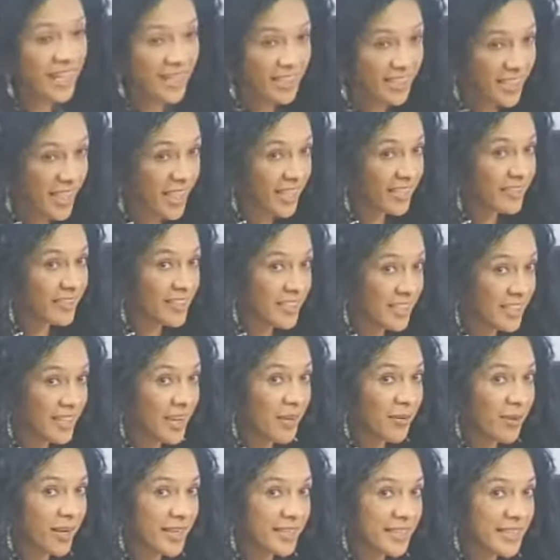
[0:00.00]
then, you
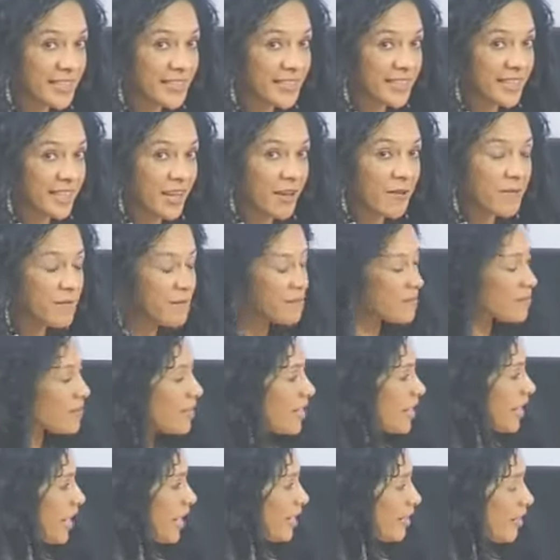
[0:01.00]
know, I need to go for
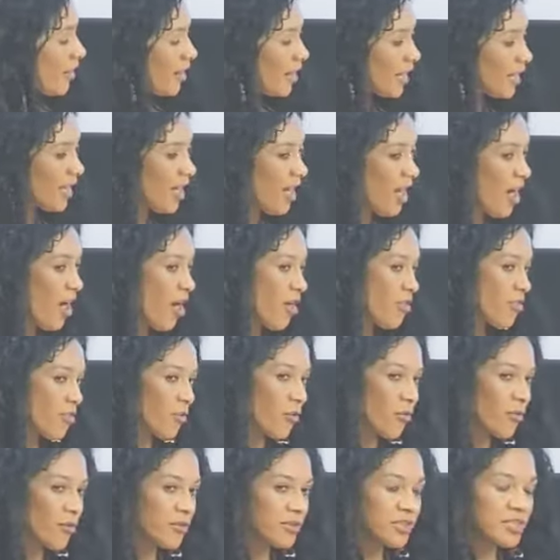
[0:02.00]
it. And I
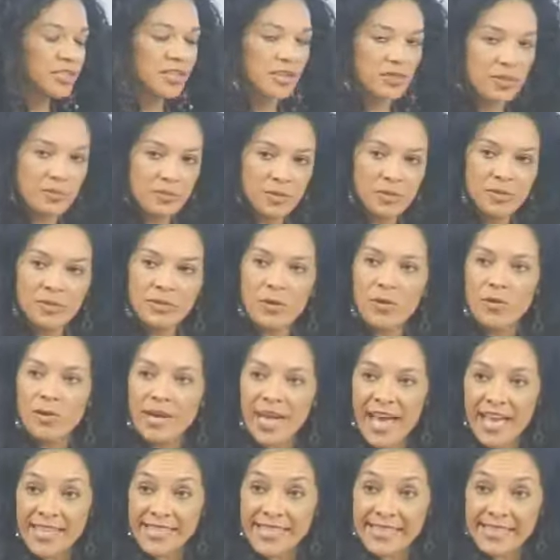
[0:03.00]
thought, you know, the musical
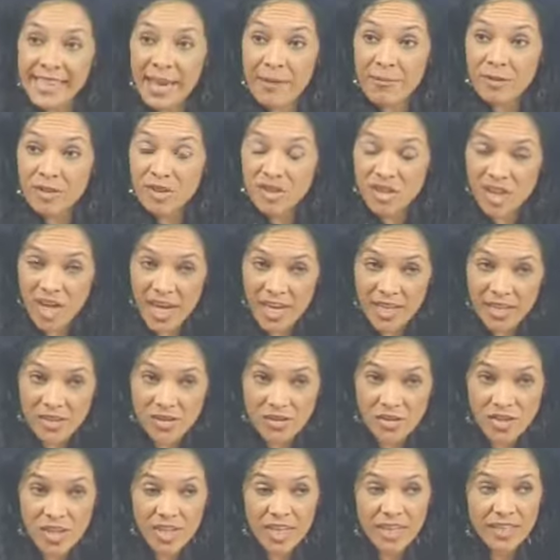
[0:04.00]
landscape was
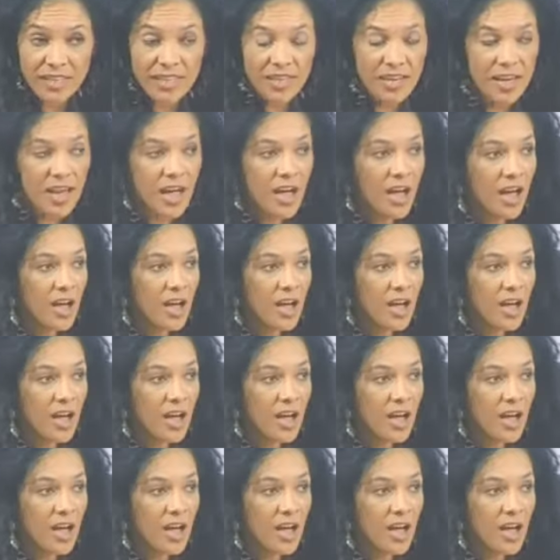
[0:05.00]
changing.